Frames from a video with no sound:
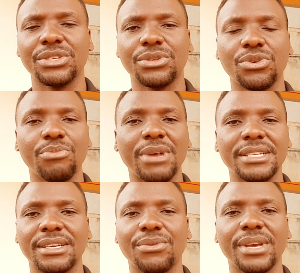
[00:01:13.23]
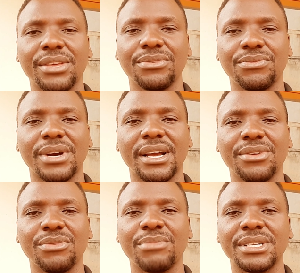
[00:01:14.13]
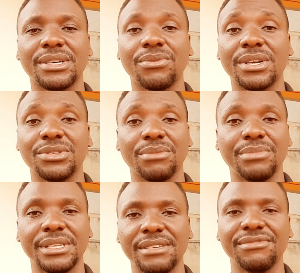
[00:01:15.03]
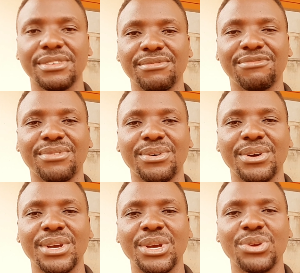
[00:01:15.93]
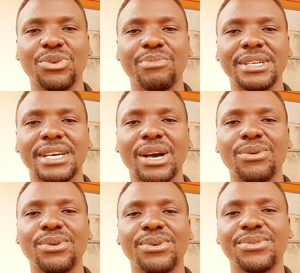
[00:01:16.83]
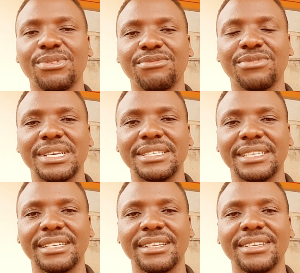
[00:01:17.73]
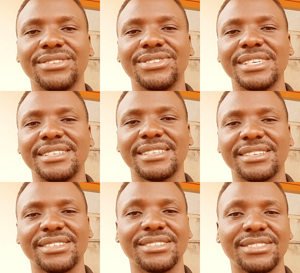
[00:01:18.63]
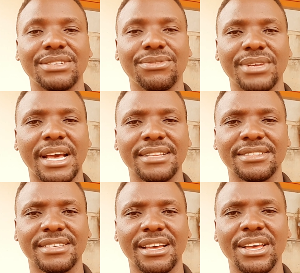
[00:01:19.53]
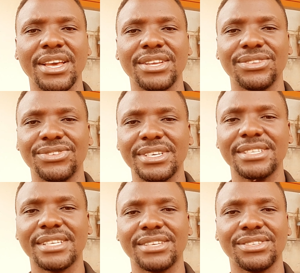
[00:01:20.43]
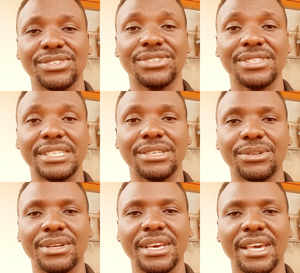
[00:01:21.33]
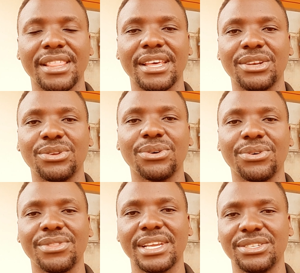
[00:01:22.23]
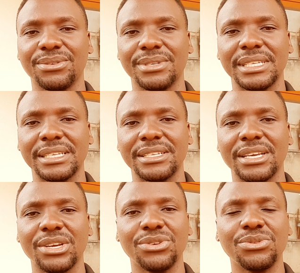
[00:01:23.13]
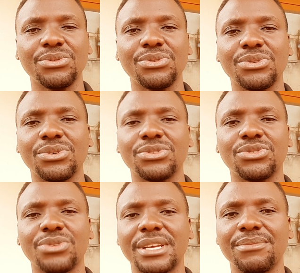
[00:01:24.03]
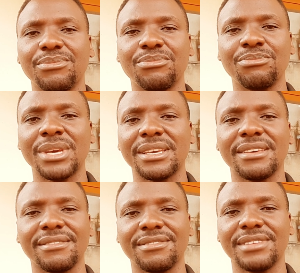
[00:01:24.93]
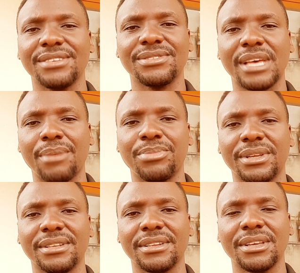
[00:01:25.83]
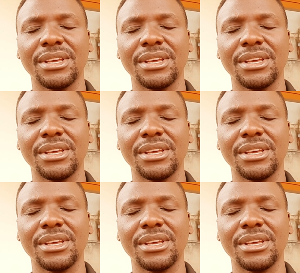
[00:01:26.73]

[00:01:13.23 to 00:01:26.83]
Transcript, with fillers: So, no matter where you are, no matter what you're believing for, no matter how long you've waited, Jesus is still the answer. Jesus is still the door that you need do not try making things happen